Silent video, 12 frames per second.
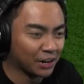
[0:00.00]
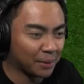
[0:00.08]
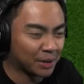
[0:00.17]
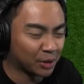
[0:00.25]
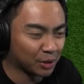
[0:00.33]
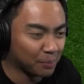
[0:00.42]
I'm
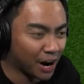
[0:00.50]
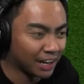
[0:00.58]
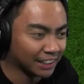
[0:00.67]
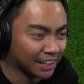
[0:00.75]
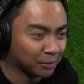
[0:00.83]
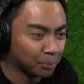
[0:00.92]
here with
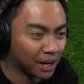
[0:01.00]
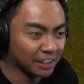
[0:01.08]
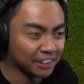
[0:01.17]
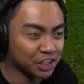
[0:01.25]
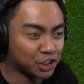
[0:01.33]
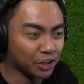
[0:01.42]
Marlin. Marlin,
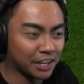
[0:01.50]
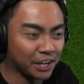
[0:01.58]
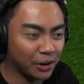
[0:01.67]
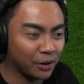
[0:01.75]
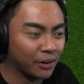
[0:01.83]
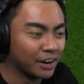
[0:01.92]
they're shooting
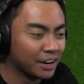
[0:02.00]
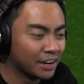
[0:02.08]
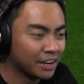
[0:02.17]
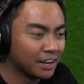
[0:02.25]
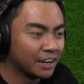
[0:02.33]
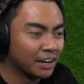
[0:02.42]
you!
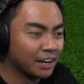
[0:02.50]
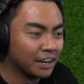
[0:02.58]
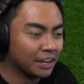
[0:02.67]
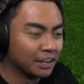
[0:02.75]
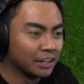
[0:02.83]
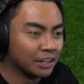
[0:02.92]
Ah, okay,
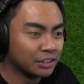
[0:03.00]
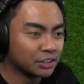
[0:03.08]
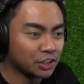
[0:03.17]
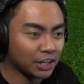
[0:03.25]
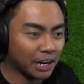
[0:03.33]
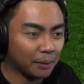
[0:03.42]
wait, how do I-
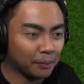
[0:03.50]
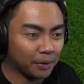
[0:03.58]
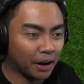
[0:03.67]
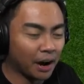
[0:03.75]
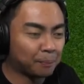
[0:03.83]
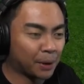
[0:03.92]
Shoot him!
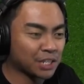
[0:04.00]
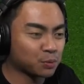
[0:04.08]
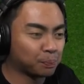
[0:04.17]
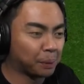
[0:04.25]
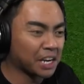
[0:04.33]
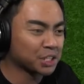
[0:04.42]
Wait, I'll wait, press,
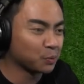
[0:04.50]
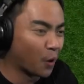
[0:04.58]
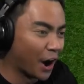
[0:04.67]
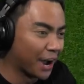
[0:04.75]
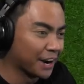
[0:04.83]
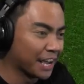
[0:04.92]
I, press
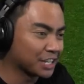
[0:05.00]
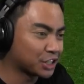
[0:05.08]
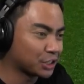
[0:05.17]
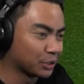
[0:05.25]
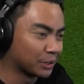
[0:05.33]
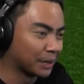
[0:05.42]
one I, and
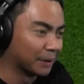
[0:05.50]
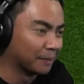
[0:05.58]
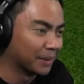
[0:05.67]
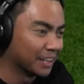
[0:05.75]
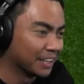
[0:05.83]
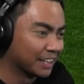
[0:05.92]
shoot him.
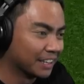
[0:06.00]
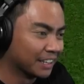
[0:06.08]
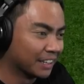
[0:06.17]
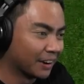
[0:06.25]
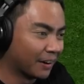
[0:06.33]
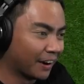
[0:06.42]
How do
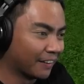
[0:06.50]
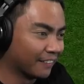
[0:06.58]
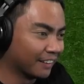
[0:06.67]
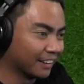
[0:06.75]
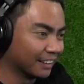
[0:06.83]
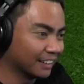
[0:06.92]
I become
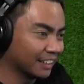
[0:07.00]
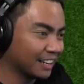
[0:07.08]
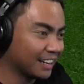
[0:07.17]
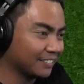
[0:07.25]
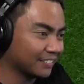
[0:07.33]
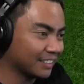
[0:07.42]
blue, though?
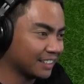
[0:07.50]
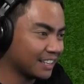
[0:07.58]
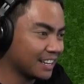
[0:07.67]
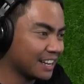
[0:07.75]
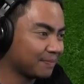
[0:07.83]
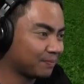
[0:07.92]
Ah!
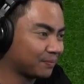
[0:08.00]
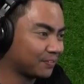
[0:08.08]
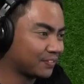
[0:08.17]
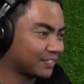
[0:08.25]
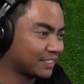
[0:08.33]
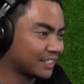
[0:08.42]
Ah!
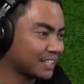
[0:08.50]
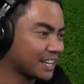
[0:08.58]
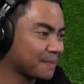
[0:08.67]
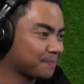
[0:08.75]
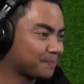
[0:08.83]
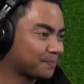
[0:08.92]

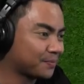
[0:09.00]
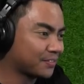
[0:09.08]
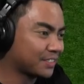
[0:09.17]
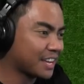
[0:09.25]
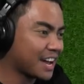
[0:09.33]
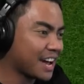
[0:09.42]
ah oh,
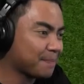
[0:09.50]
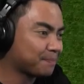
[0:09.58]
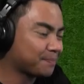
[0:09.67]
Wingardium Leviosa!